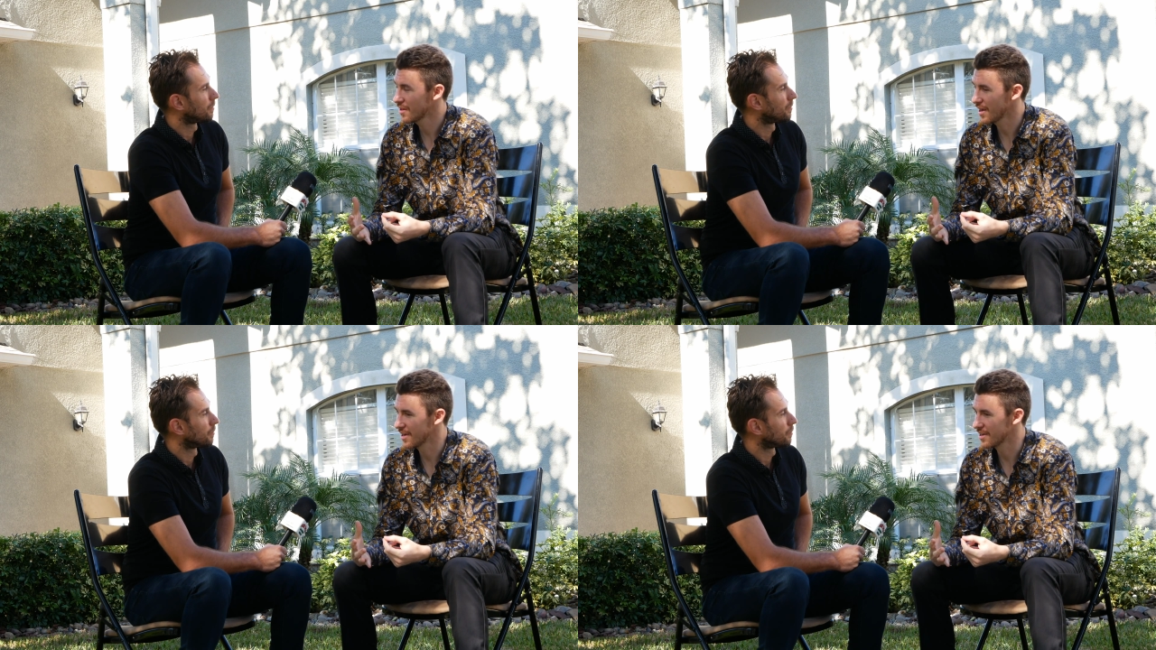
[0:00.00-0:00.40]

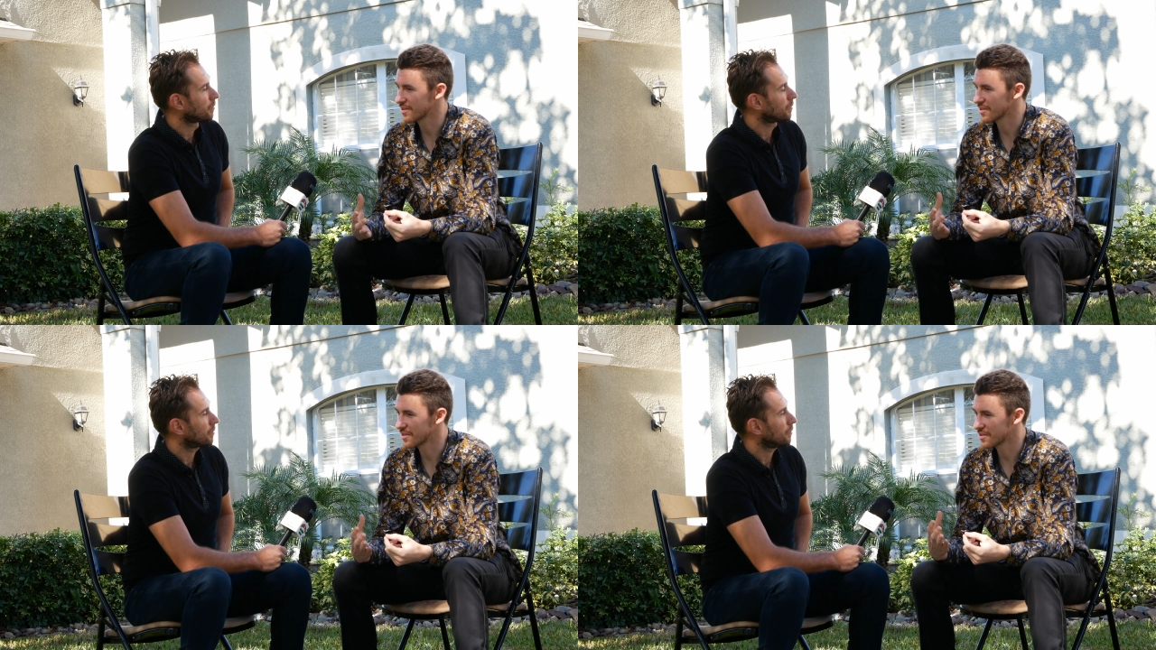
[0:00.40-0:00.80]
Speaker 1: and
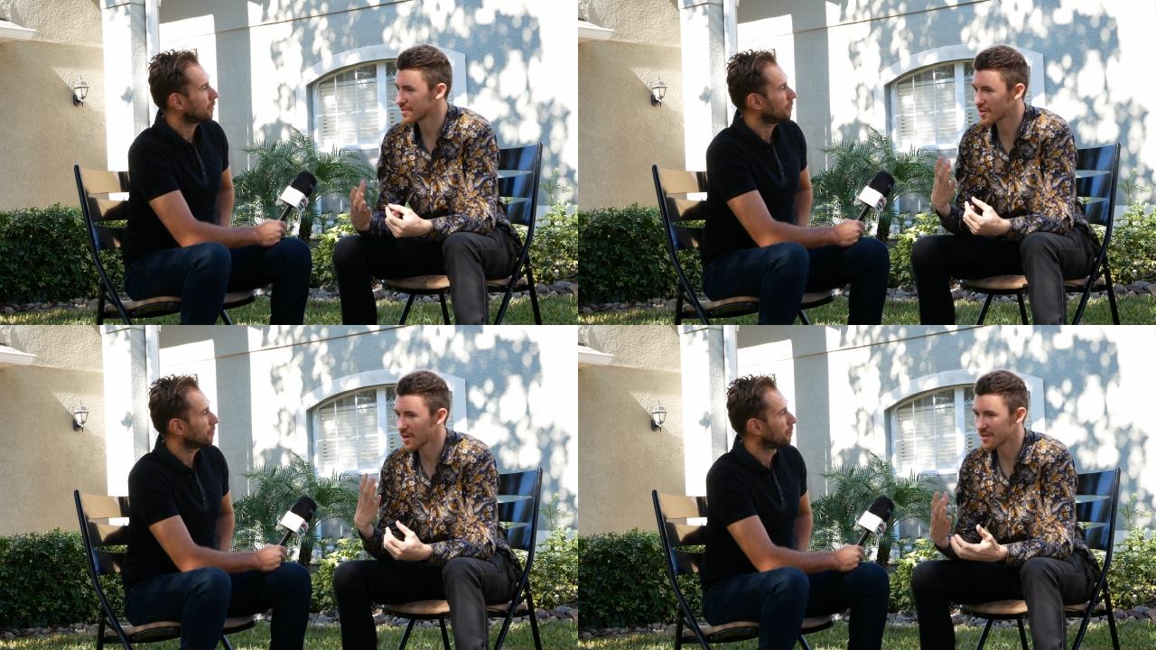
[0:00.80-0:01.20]

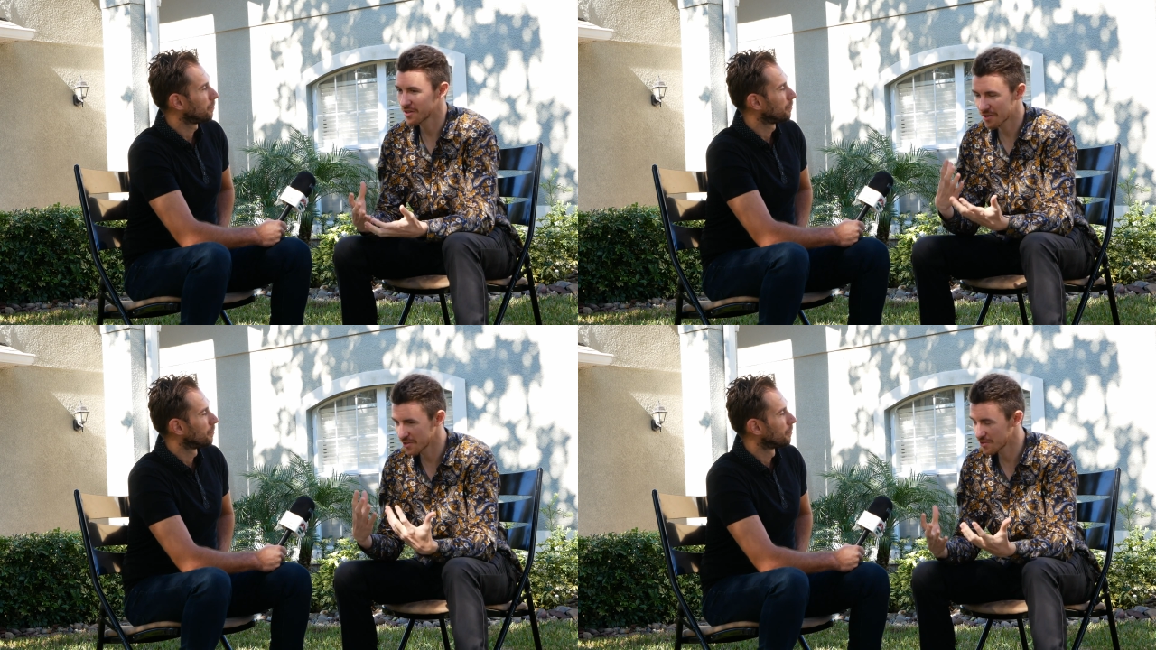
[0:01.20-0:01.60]
con-
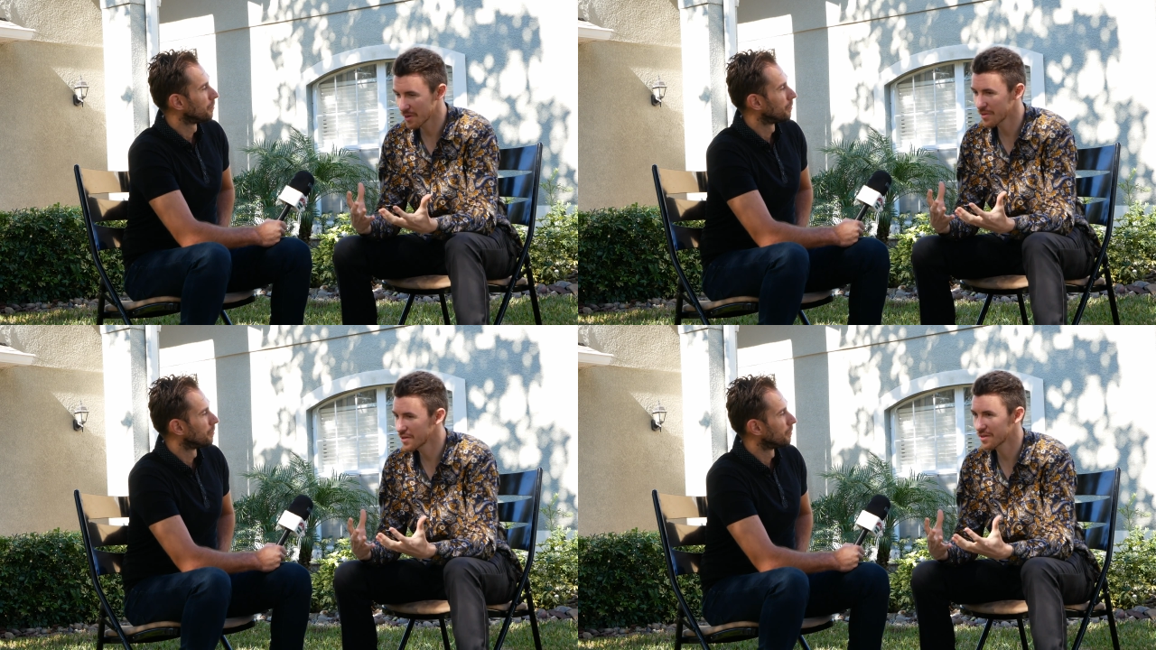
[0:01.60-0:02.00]

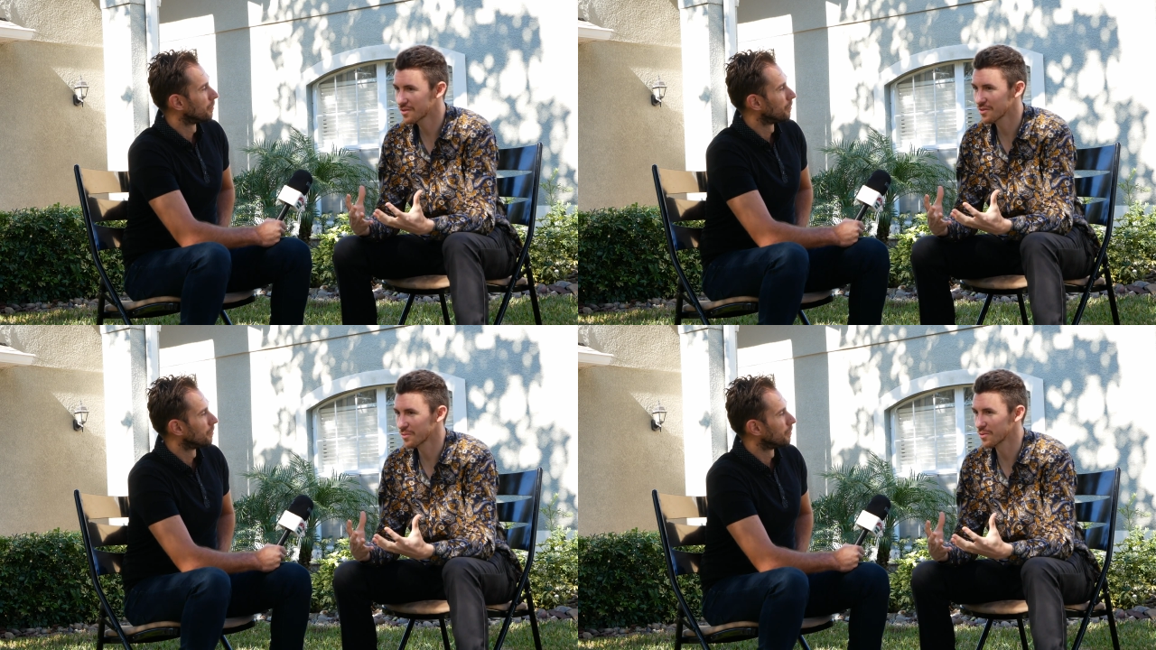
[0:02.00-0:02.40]
contributing
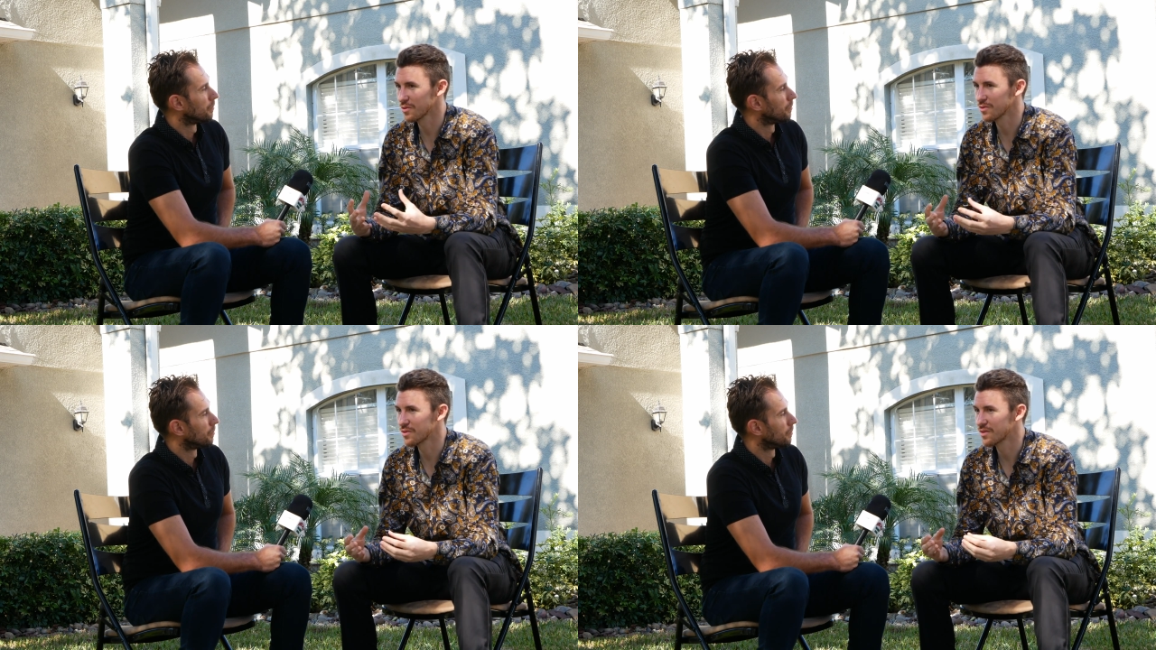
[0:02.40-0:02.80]
to the
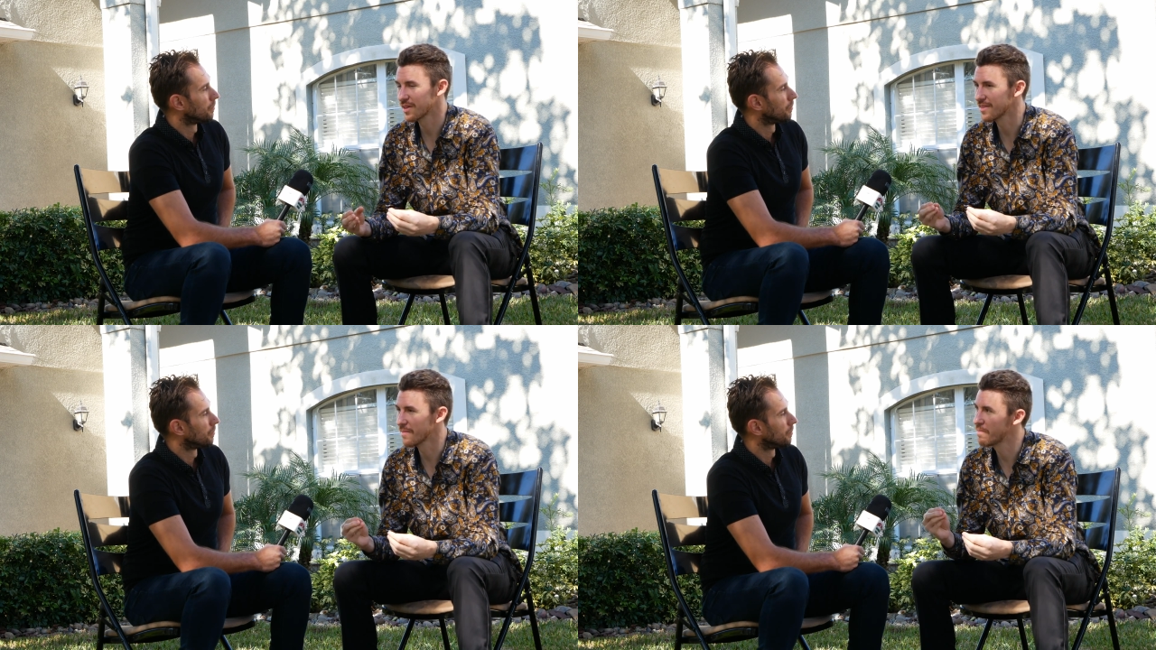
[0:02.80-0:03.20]
world
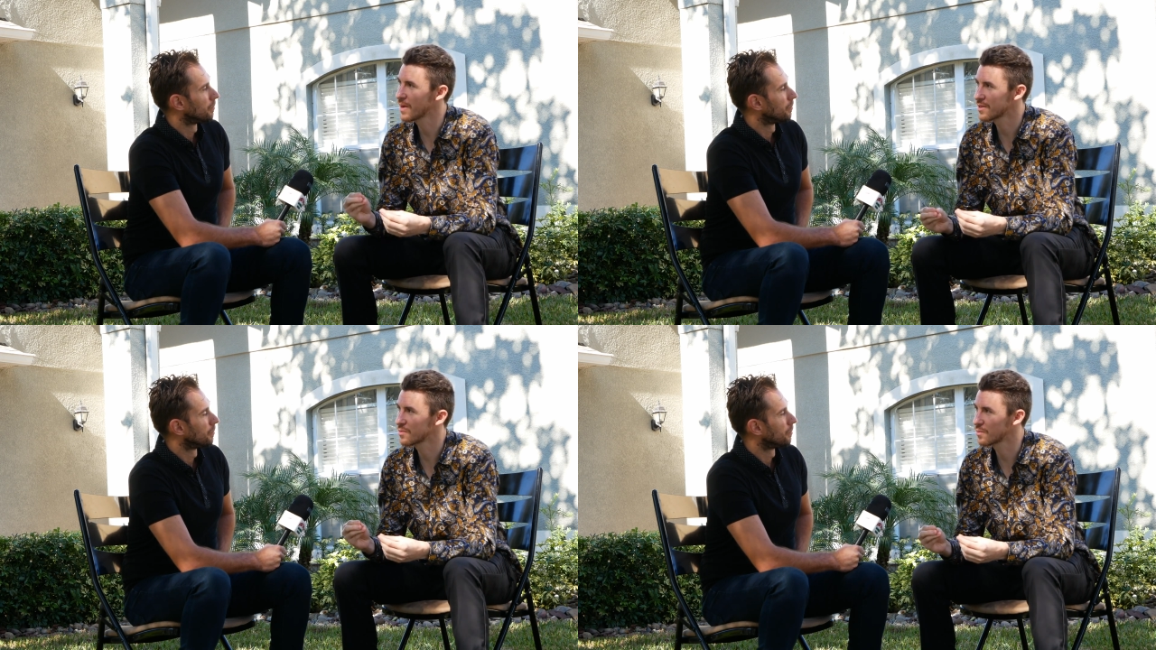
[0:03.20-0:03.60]
in the
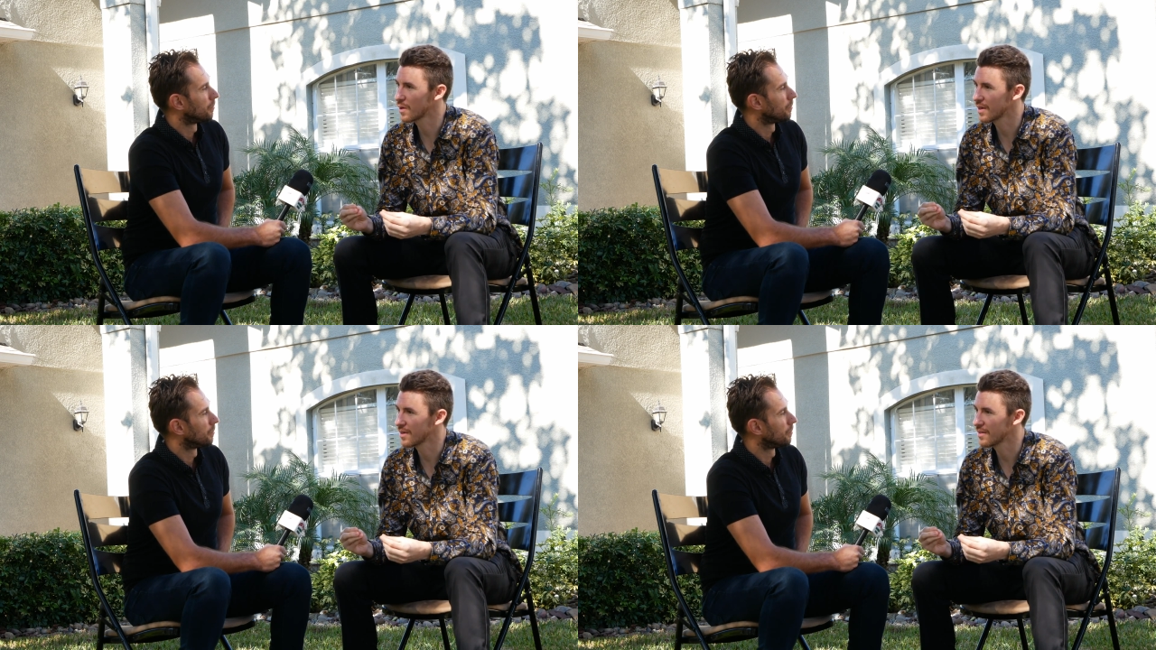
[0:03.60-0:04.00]
best
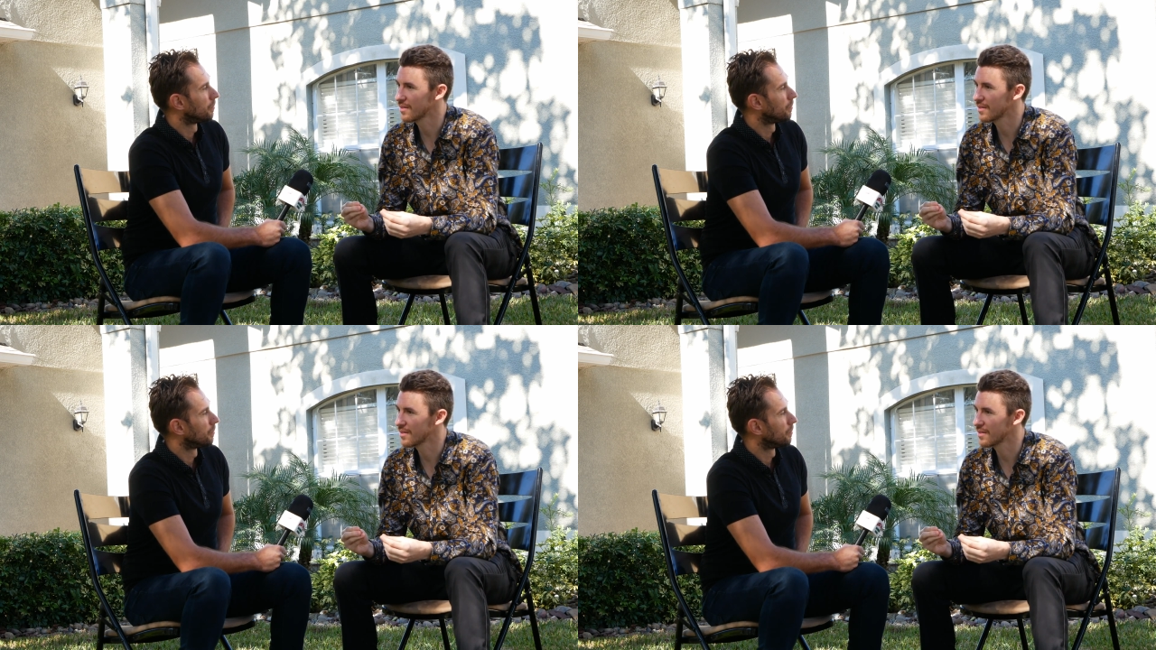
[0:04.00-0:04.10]
way